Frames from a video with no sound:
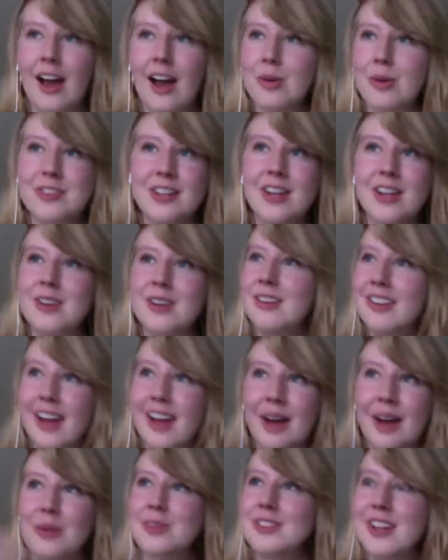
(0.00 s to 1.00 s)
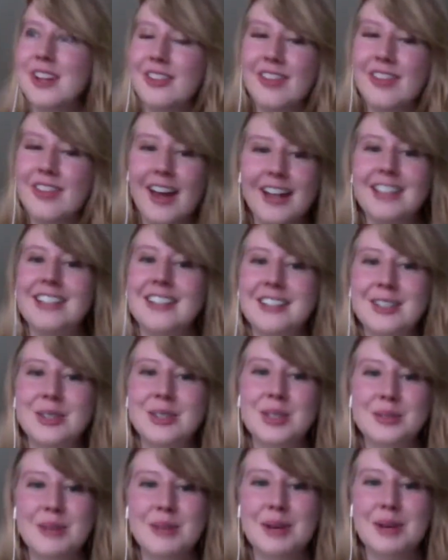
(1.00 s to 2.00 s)
was done that year.
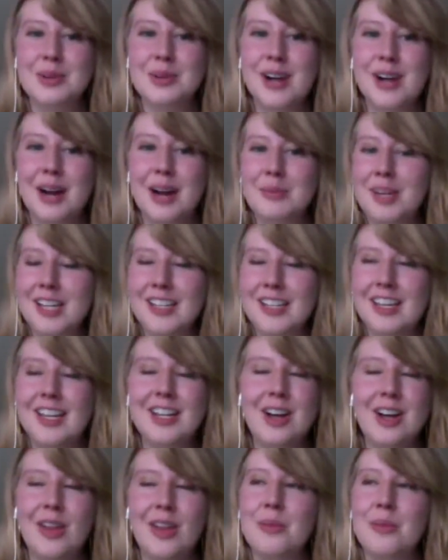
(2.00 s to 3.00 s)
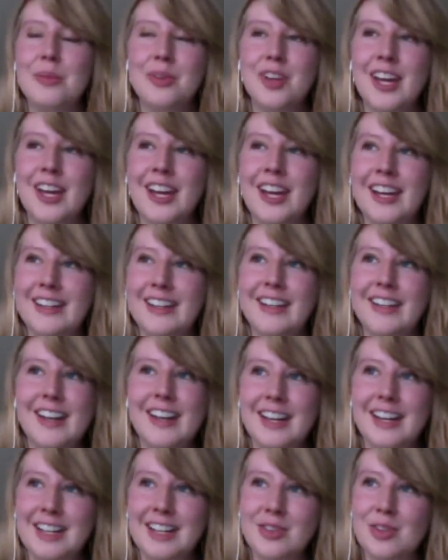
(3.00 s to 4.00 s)
You remember? I'm like getting on the plane, and
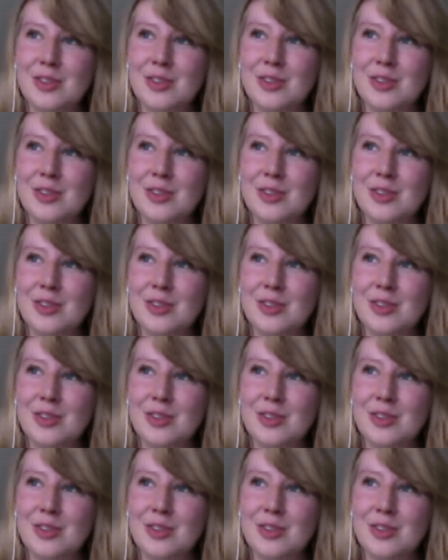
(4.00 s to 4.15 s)
I get this